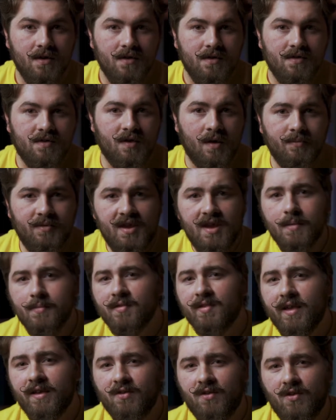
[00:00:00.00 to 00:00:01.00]
Some
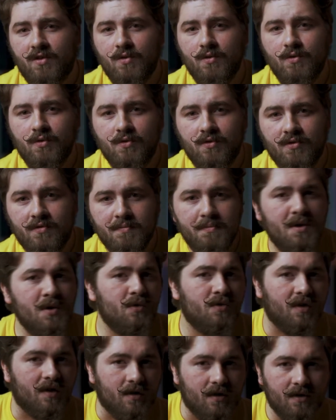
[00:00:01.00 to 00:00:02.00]
DMs like to use
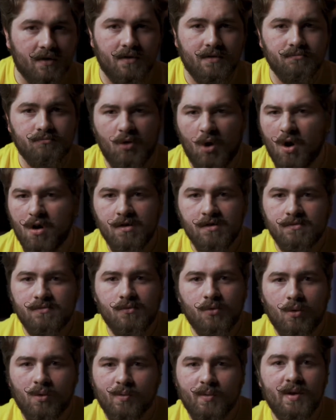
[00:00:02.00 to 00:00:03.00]
music, art,
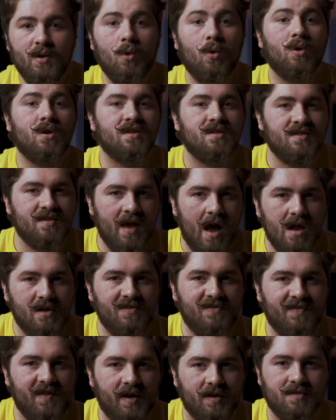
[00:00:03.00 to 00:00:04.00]
or recorded sound
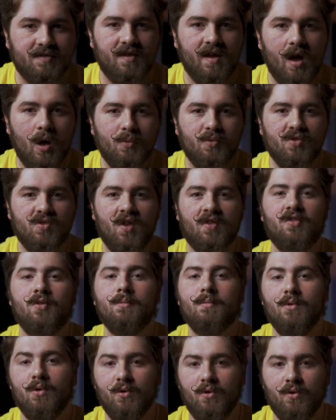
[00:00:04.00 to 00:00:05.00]
effects to help set the
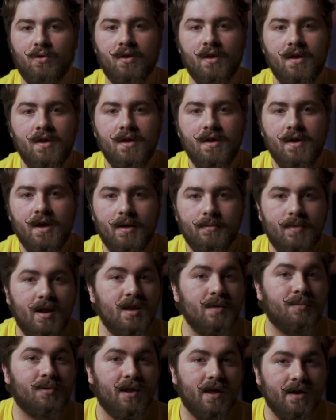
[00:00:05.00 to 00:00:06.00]
mood, and
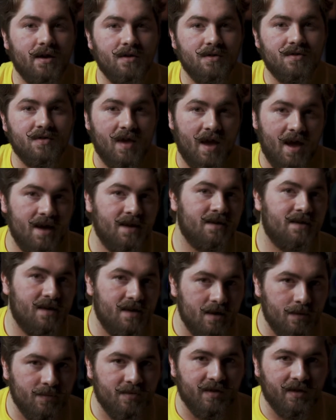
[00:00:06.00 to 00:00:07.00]
many players and
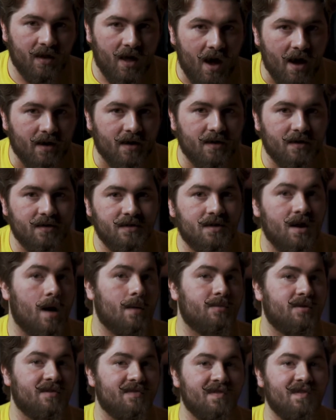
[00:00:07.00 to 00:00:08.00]
DMs alike
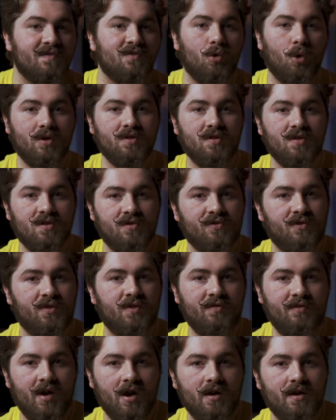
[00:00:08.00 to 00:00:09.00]
adopt different voices for
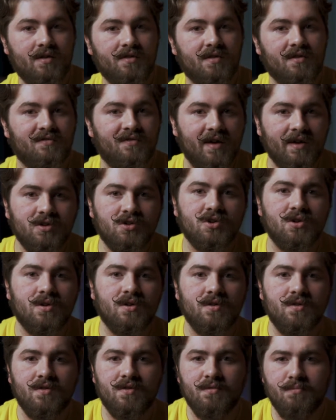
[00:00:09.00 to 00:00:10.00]
the various
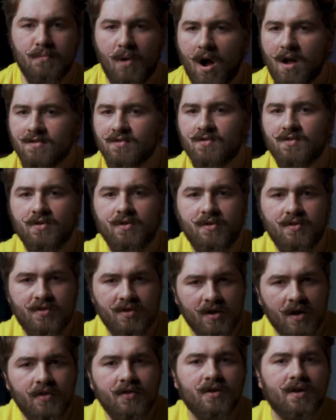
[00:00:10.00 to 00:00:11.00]
adventurers, monsters,
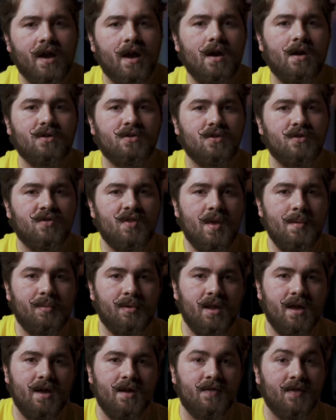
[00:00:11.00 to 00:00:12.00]
and other characters they
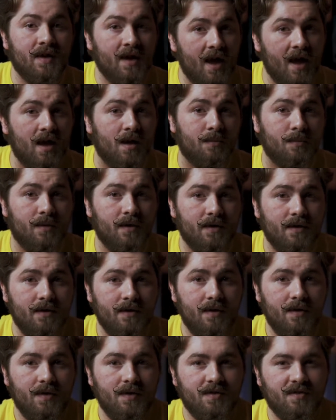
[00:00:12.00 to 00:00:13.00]
play in the game.
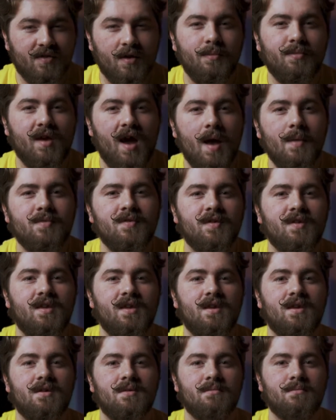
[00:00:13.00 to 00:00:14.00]
Sometimes a
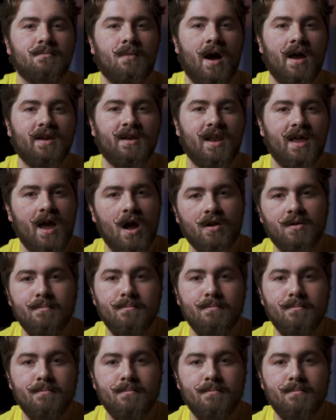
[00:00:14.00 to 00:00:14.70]
DM might lay out a